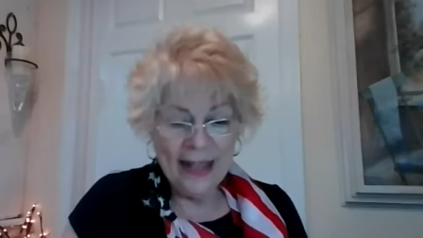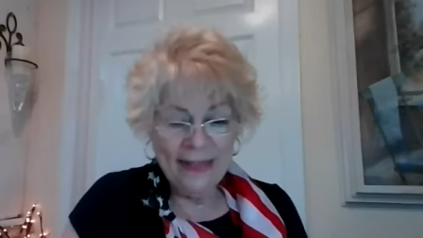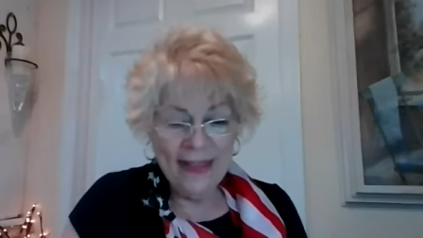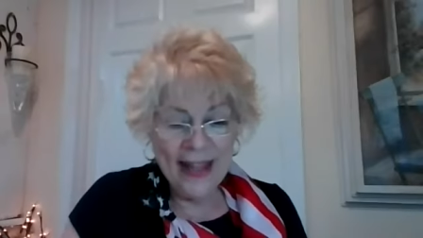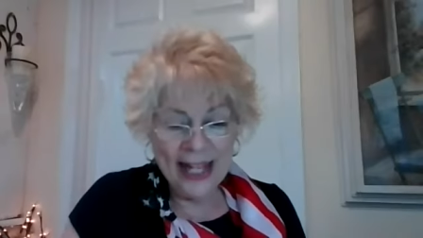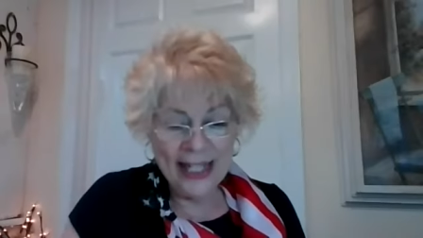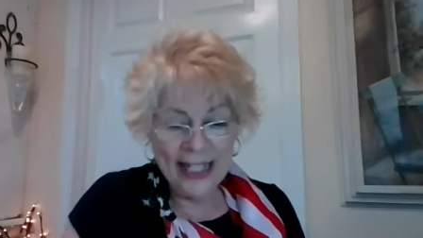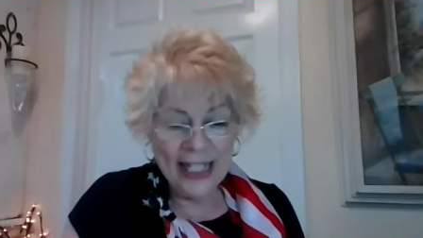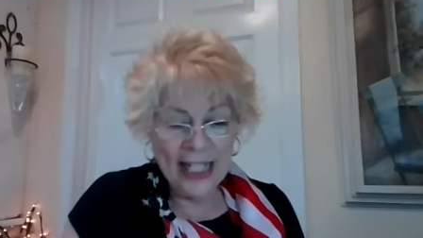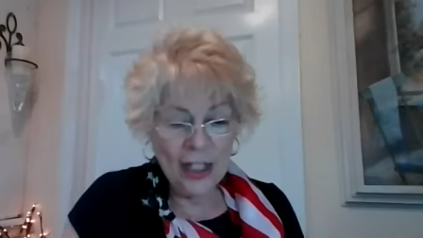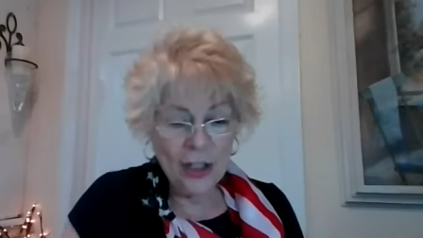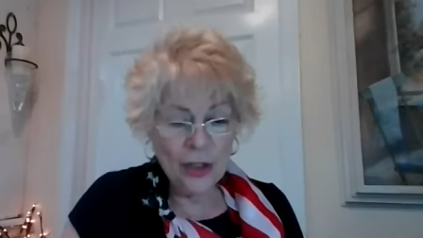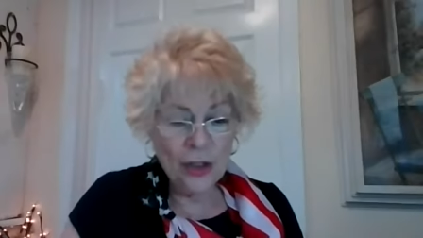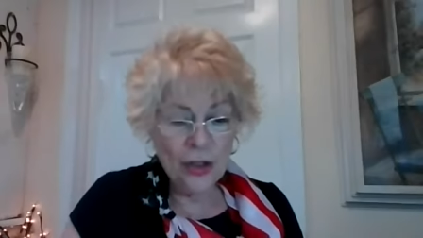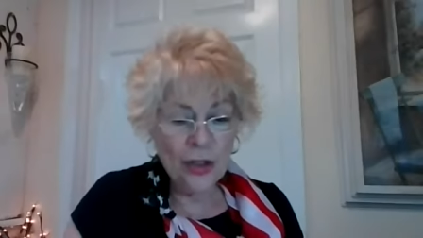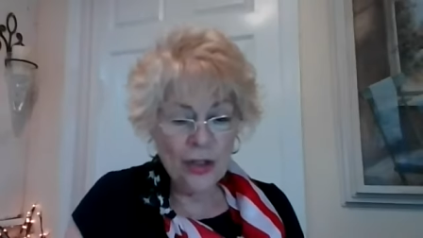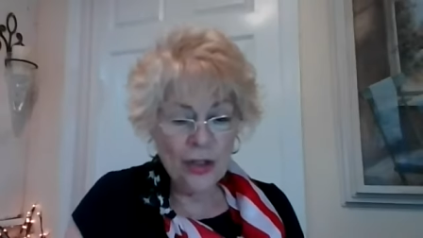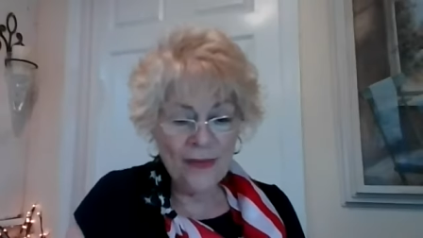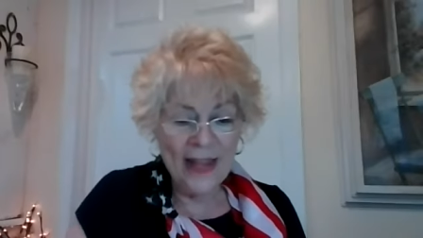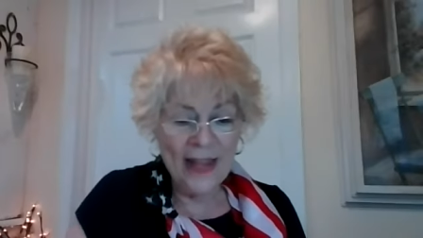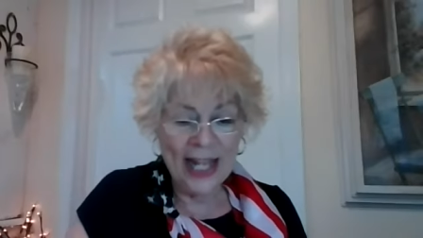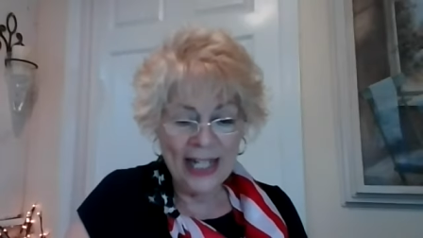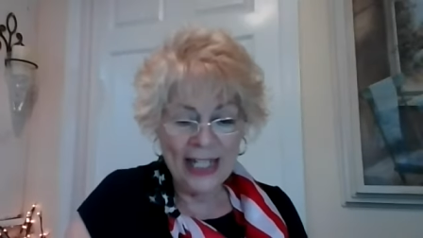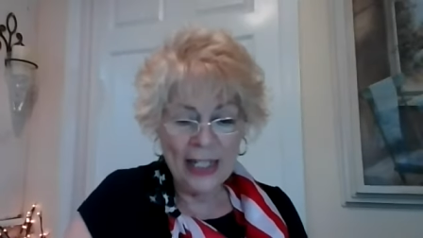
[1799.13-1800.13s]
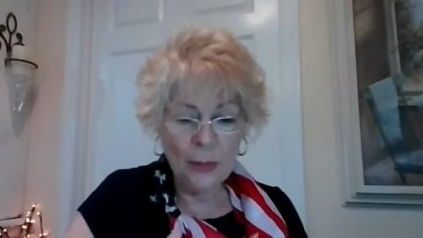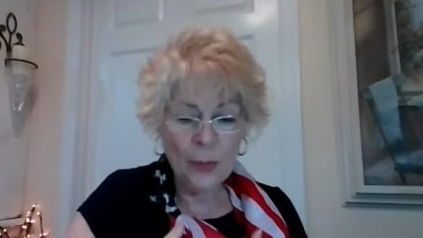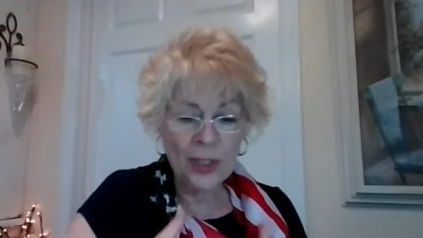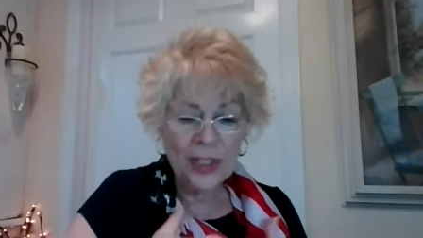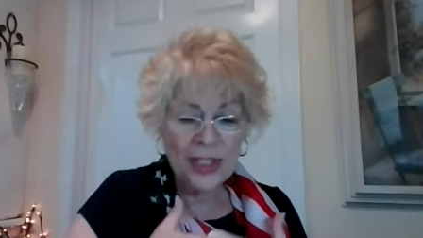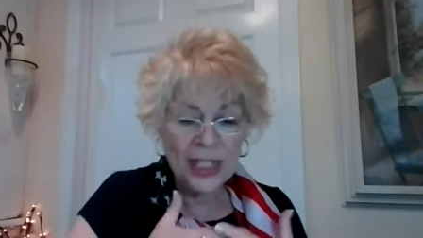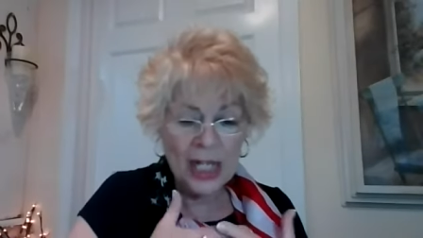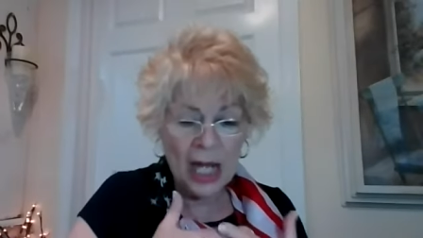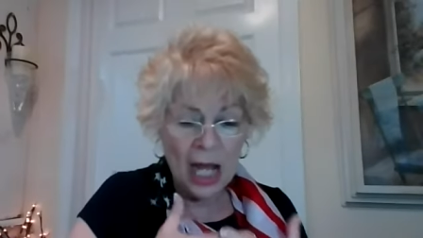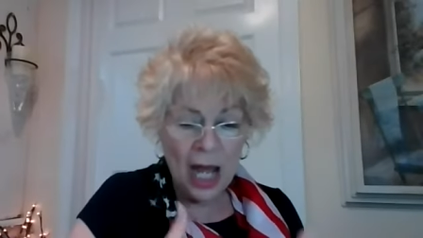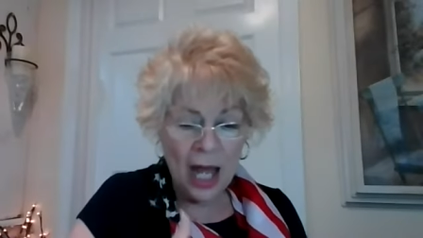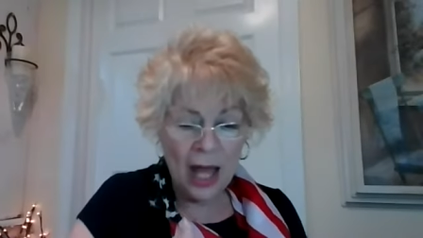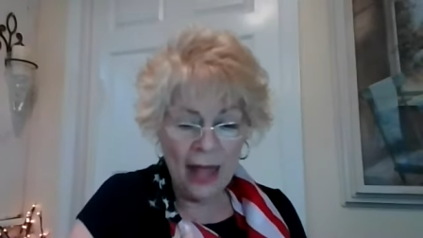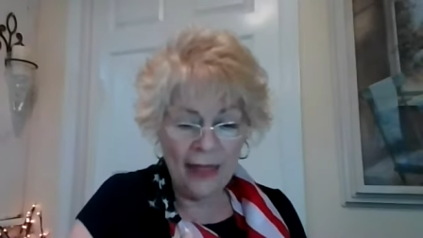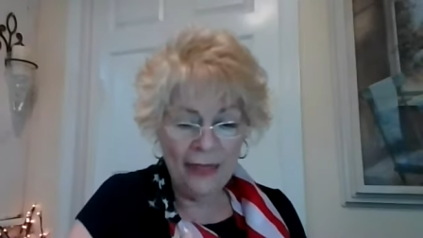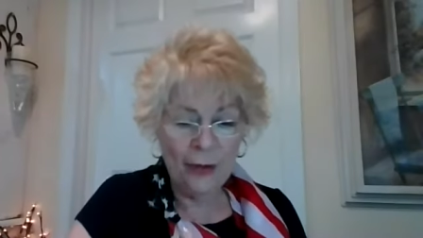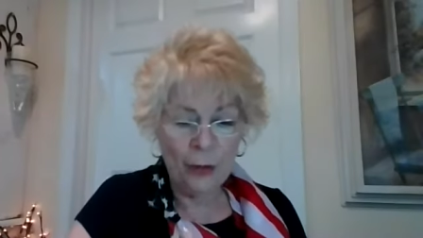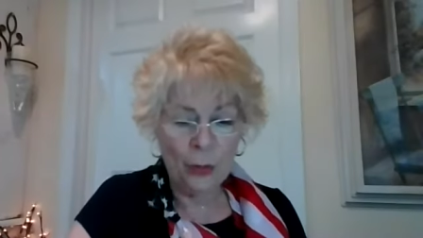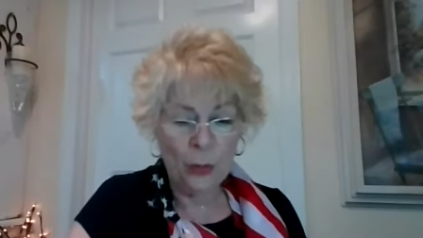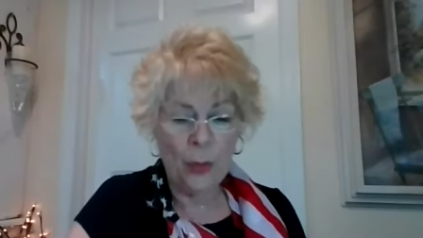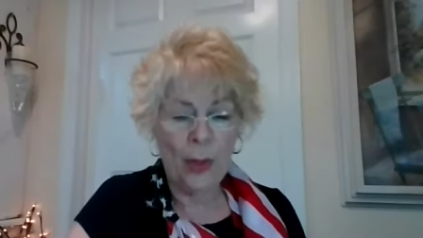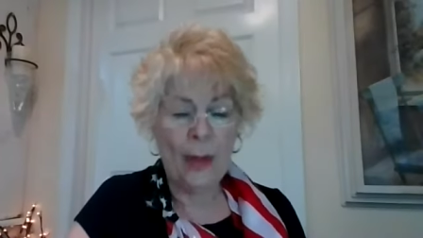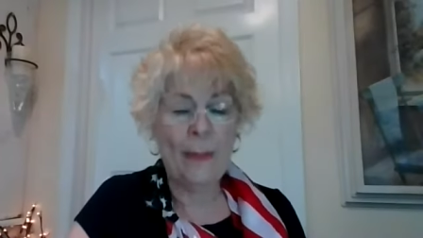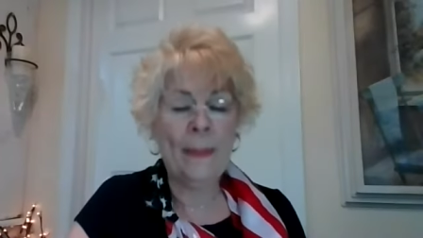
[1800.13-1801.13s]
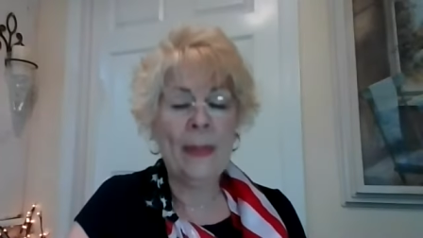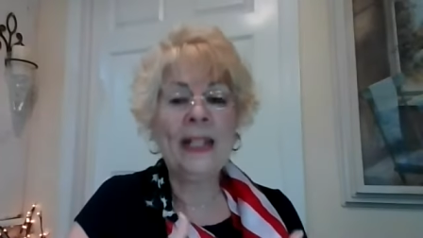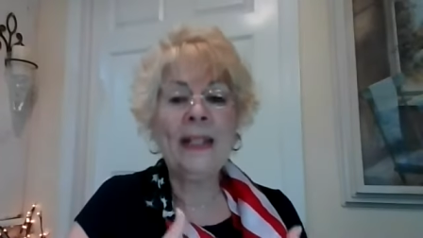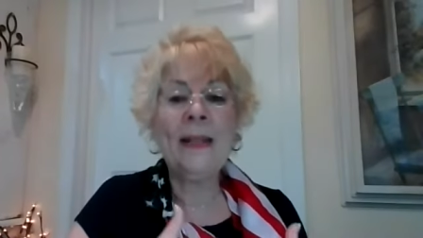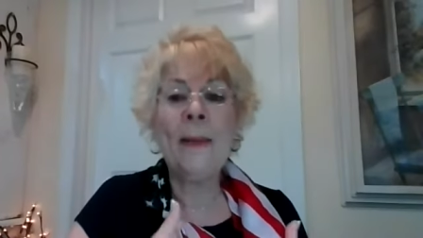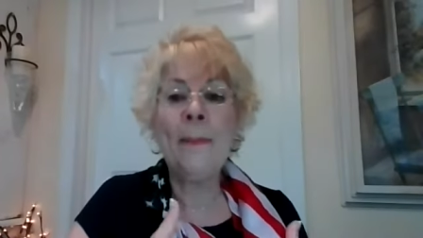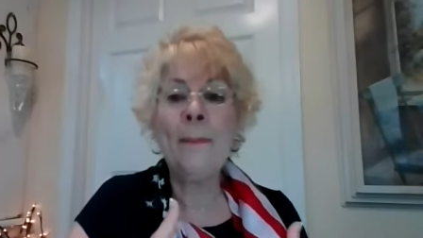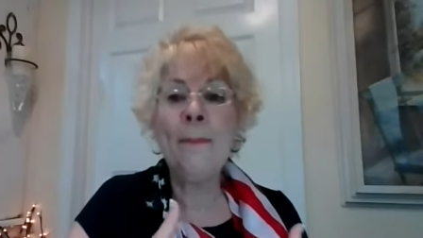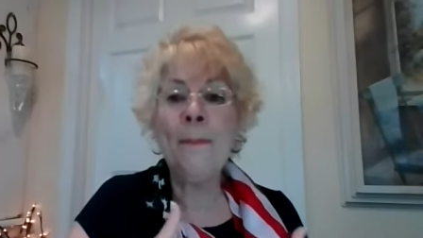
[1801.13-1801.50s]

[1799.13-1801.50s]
Then he then he went to other women,